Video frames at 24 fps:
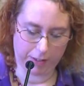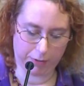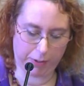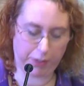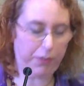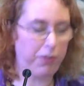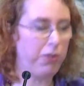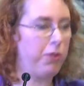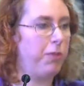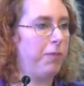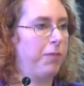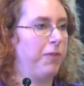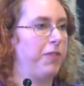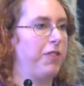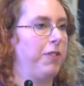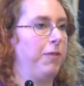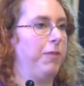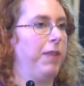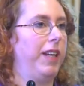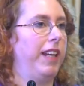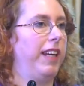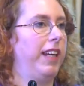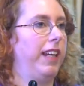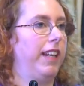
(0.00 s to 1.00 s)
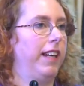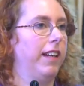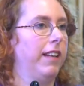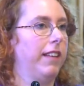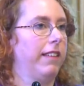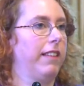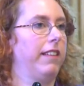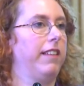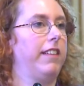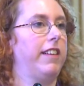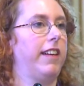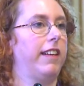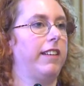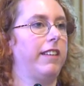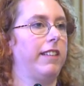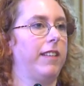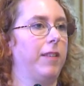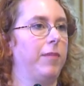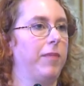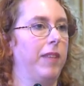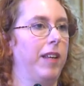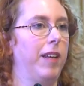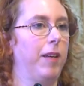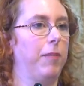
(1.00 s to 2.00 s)
Reform, to me, suggests
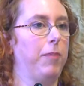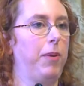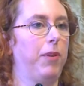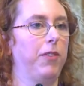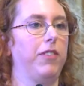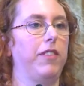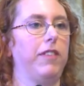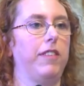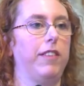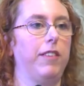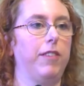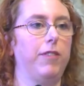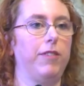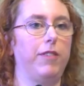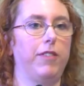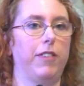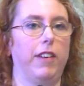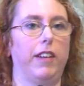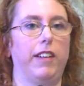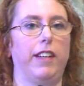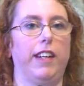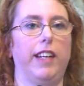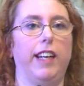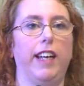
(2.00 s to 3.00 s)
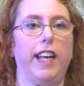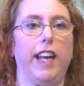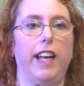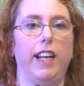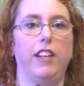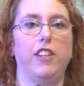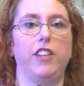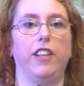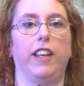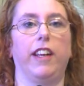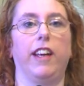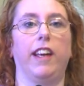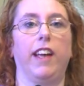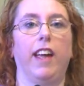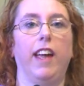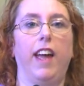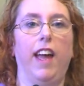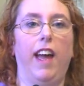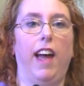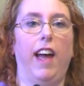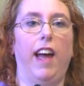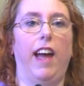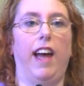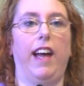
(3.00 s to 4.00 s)
something positive and engaging
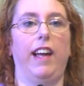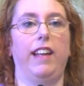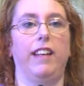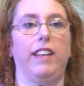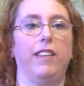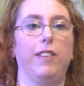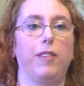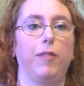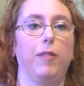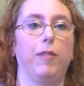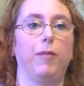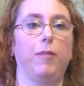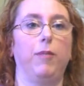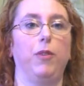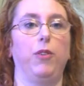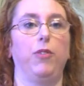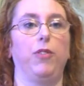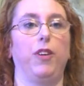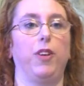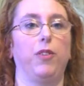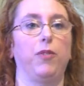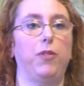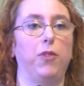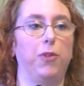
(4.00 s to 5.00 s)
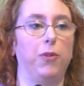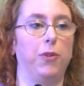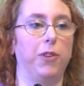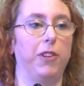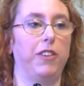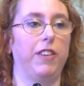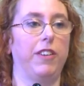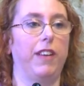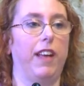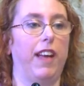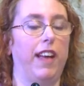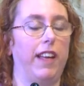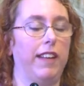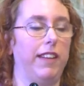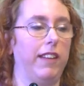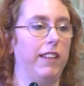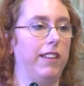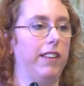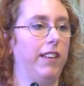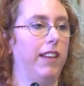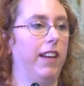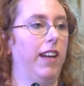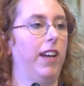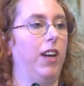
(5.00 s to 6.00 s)
and moving forward. And
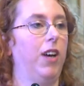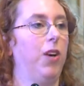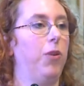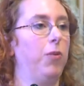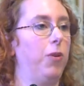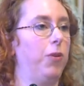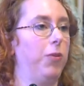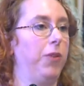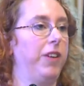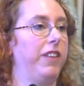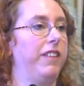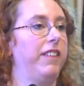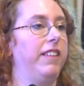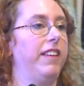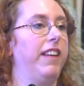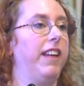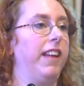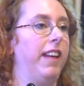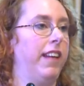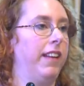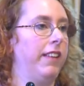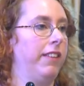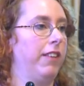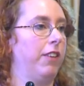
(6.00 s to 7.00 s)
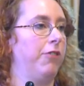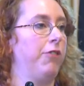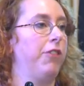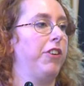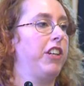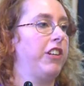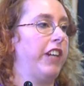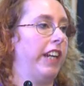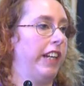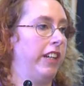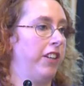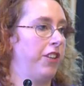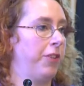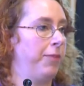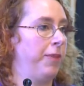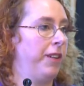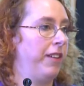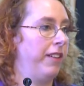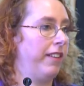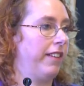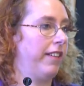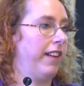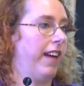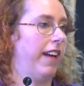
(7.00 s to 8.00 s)
what we see is a
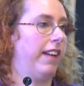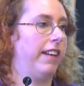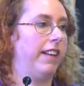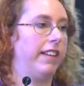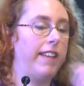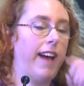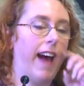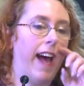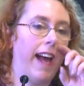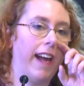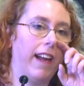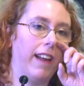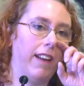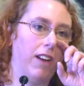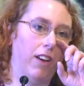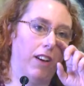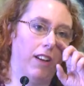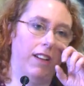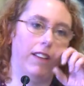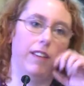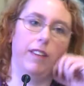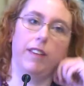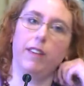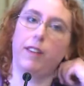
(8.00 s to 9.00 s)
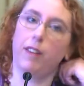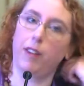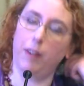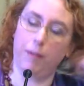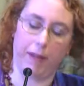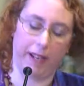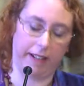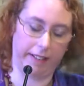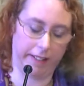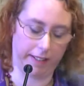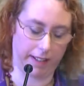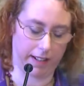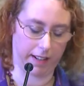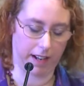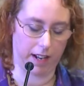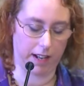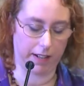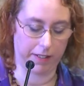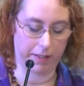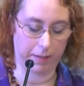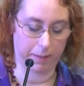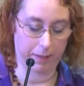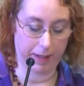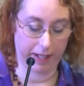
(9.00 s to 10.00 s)
retrenchment, an attack on the basic
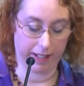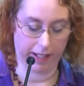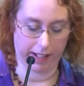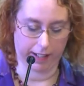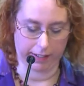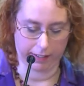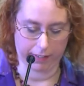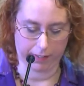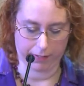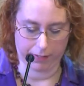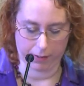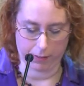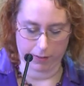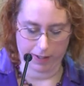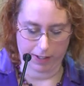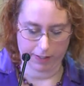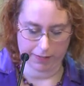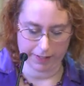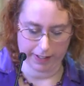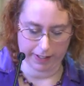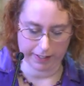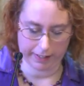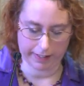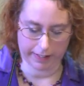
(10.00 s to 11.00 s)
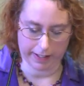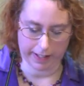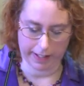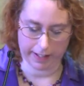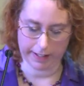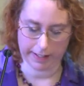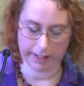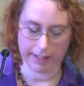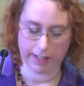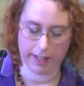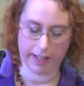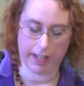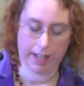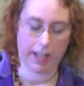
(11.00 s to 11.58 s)
underpinnings of the welfare state.